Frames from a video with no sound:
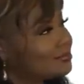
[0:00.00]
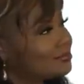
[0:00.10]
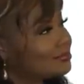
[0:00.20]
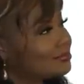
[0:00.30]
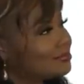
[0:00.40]

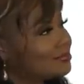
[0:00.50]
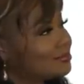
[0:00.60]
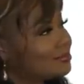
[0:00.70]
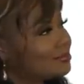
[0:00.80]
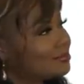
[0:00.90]

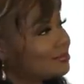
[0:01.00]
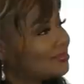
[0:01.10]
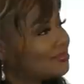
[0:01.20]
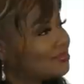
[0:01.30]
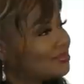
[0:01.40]

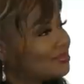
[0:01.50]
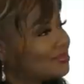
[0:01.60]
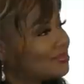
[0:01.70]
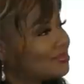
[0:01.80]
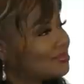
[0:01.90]

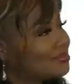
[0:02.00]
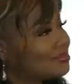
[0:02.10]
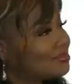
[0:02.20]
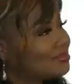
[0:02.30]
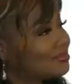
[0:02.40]

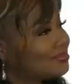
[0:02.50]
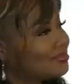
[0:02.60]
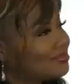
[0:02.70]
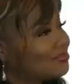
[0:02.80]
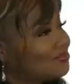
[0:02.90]

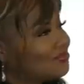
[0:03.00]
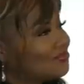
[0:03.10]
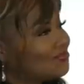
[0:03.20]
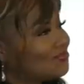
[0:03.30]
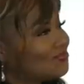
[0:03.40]

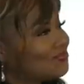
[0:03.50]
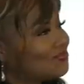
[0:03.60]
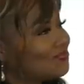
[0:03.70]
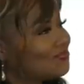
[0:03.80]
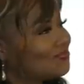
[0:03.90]

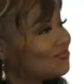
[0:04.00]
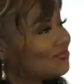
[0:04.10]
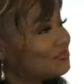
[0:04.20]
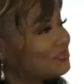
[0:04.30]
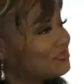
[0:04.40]

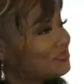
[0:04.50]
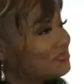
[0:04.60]
This person isn't speaking.